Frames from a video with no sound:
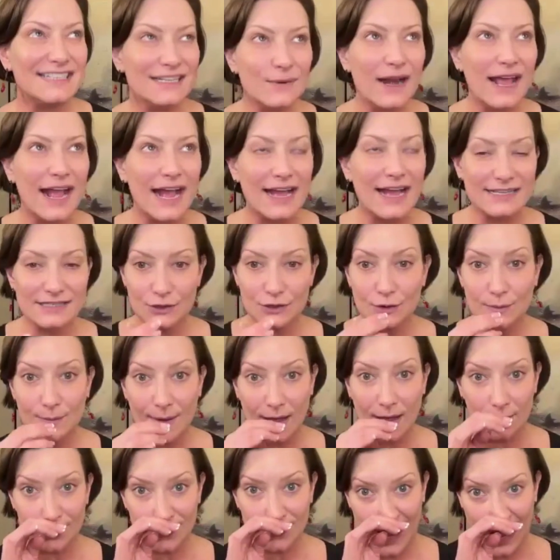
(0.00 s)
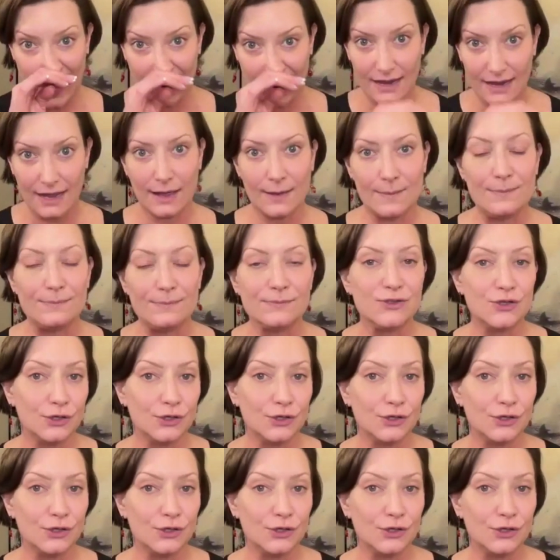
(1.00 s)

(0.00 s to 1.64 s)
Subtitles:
did want to ask you about that.